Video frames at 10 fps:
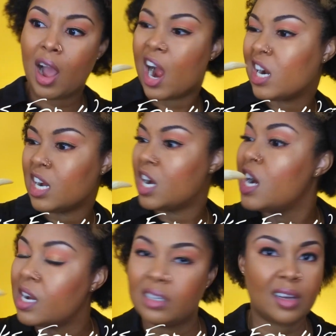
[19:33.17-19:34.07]

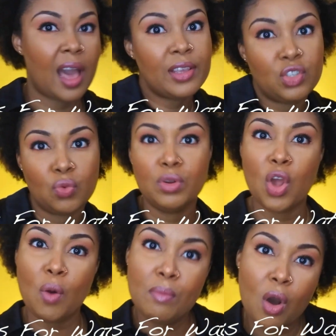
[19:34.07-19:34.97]
I ain't doing
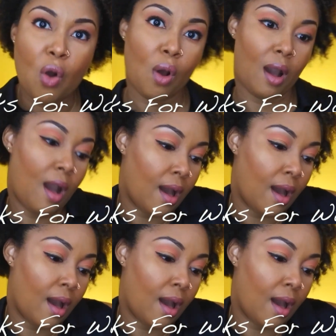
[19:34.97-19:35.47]
no more.